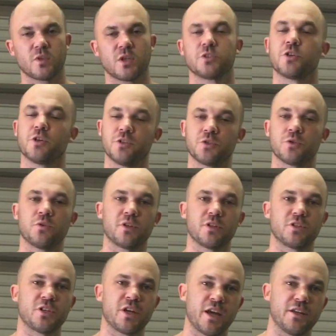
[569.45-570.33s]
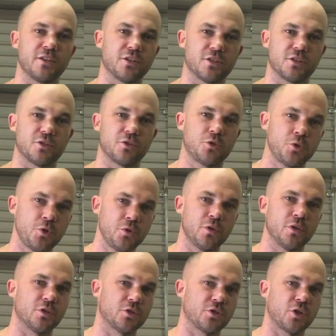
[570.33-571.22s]
So you saw the changes
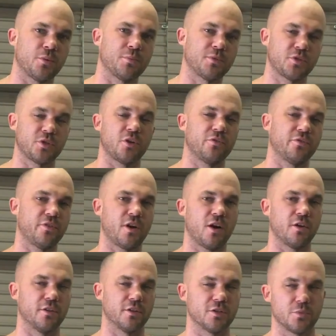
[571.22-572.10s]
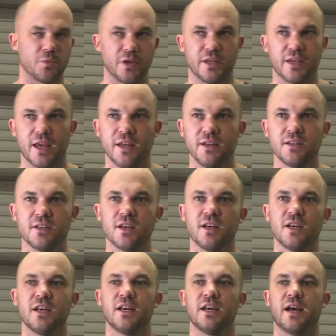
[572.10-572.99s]
to the shop so far this weekend,
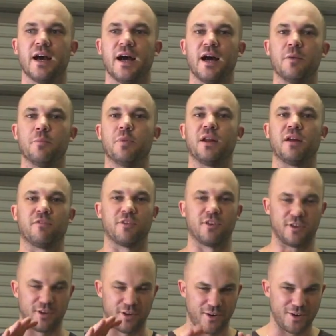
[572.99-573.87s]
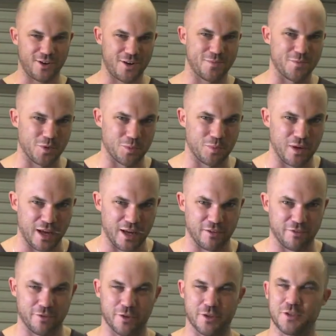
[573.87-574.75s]
but I've got a lot more
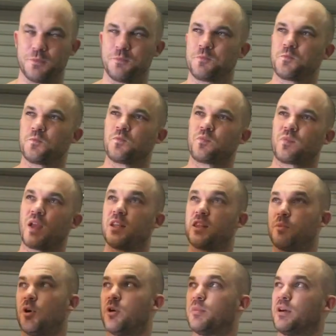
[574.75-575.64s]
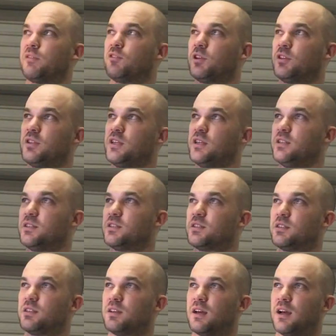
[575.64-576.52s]
planned for it. At the moment I've got
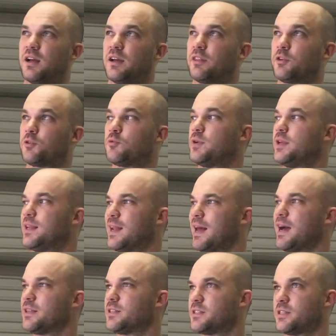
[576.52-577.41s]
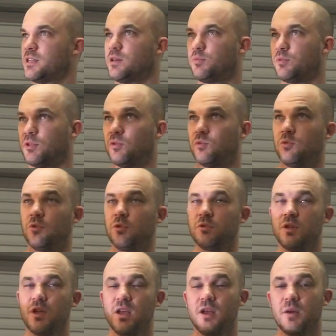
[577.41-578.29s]
these 3 lights set up on the
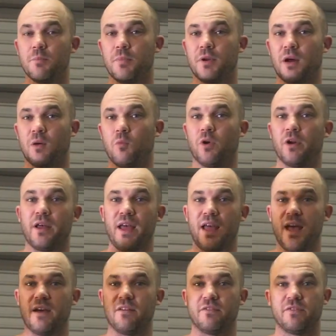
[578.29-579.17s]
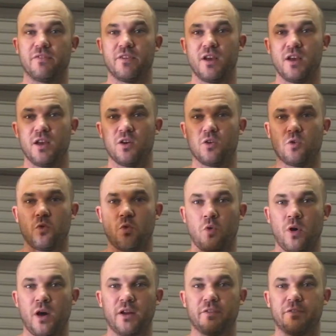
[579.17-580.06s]
wall, but I want to have
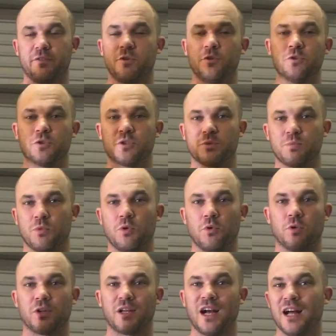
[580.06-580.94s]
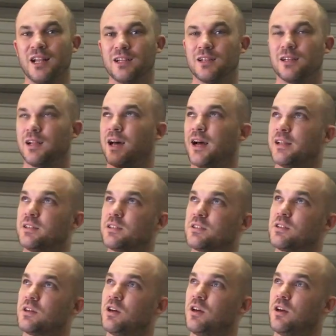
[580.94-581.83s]
quite a few small coloured
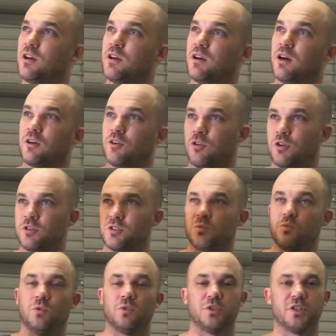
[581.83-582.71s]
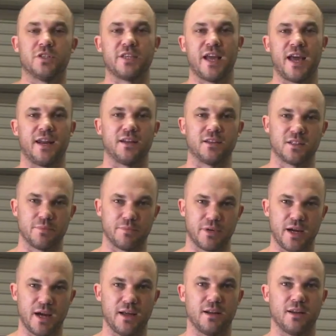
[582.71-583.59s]
lights across the wall, just adding
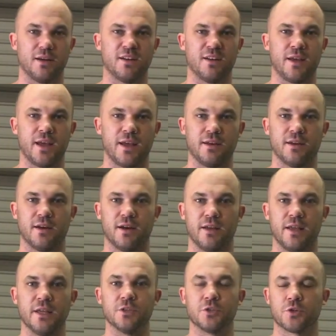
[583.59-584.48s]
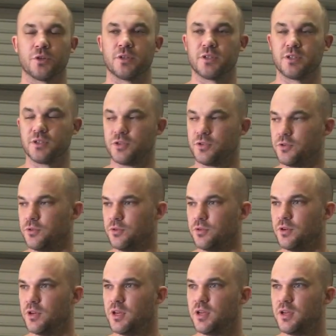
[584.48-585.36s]
some colour and interest
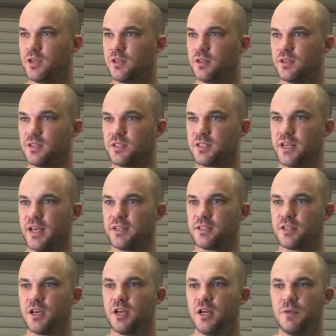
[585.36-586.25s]
to the set.